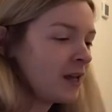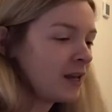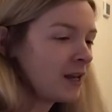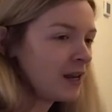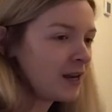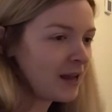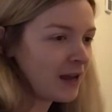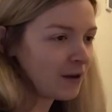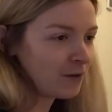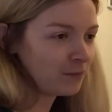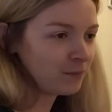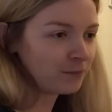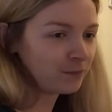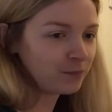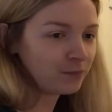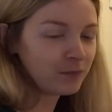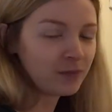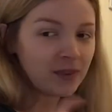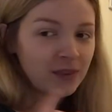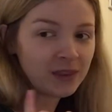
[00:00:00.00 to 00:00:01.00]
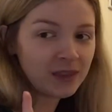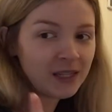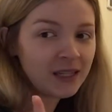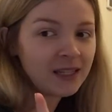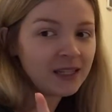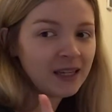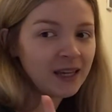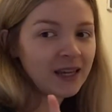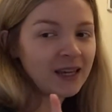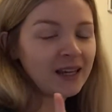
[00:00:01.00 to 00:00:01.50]
Now,
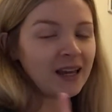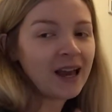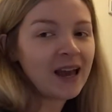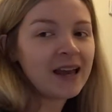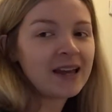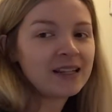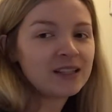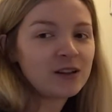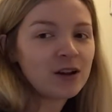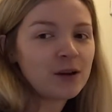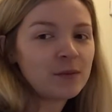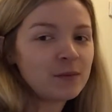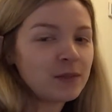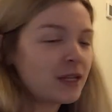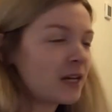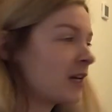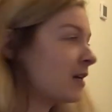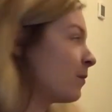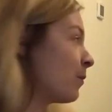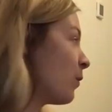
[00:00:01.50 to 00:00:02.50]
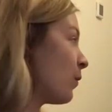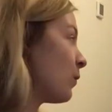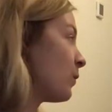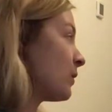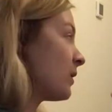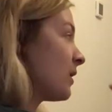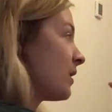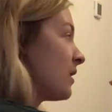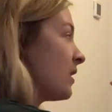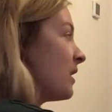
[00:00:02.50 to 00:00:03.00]
thinking 8 times
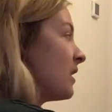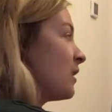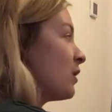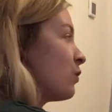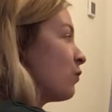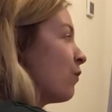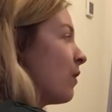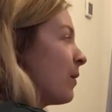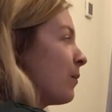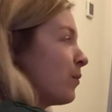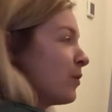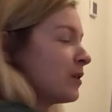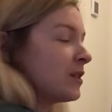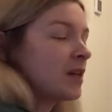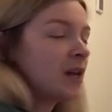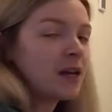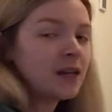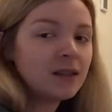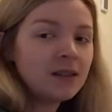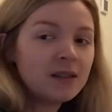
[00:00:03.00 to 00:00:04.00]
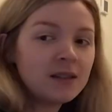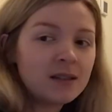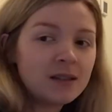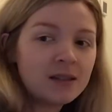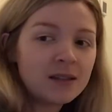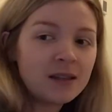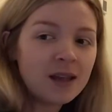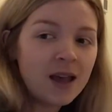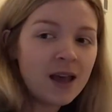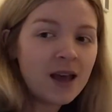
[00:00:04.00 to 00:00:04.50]
tables, this
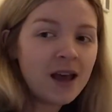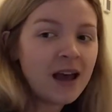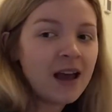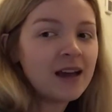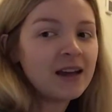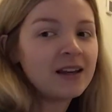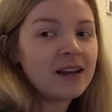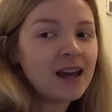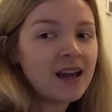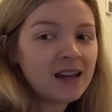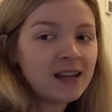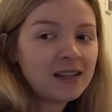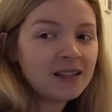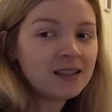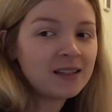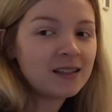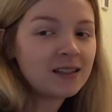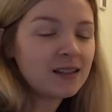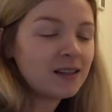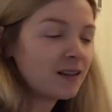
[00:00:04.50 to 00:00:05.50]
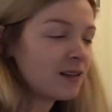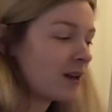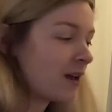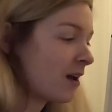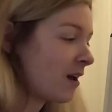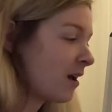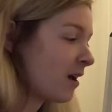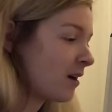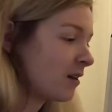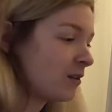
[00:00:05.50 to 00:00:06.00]
represents an 8
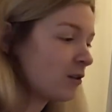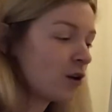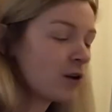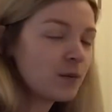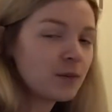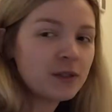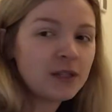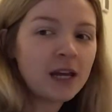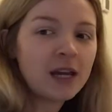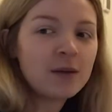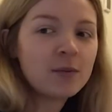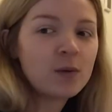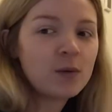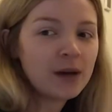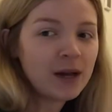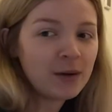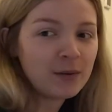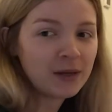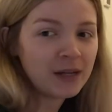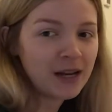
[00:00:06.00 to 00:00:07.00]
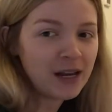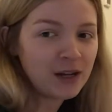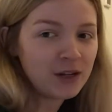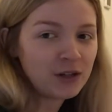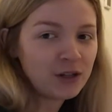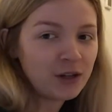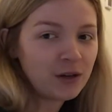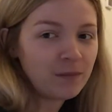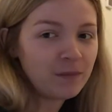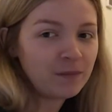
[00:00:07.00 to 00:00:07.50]
times table
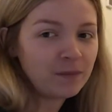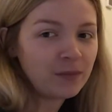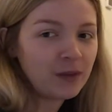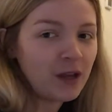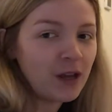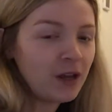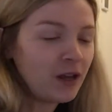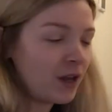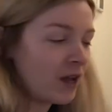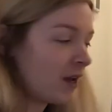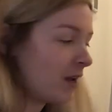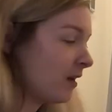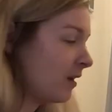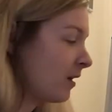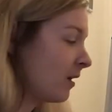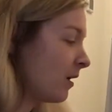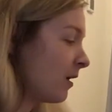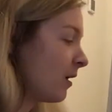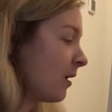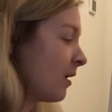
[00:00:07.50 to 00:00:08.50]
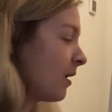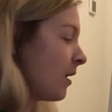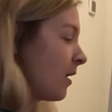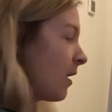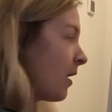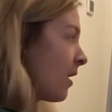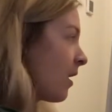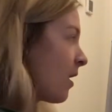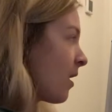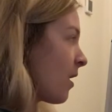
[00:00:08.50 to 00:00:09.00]
calculation, okay?
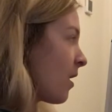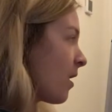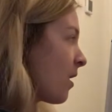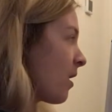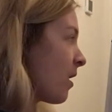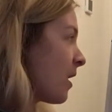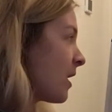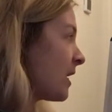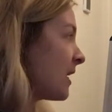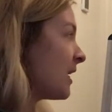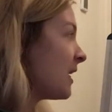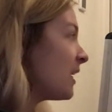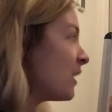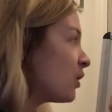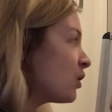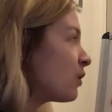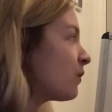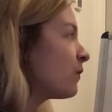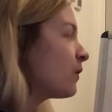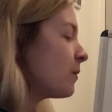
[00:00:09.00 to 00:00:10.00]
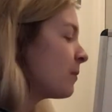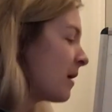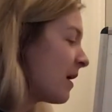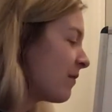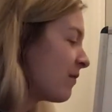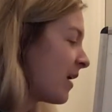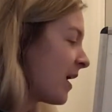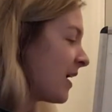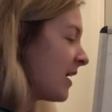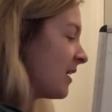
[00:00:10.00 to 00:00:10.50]
Each of them
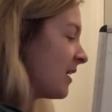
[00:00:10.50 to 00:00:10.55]
have 8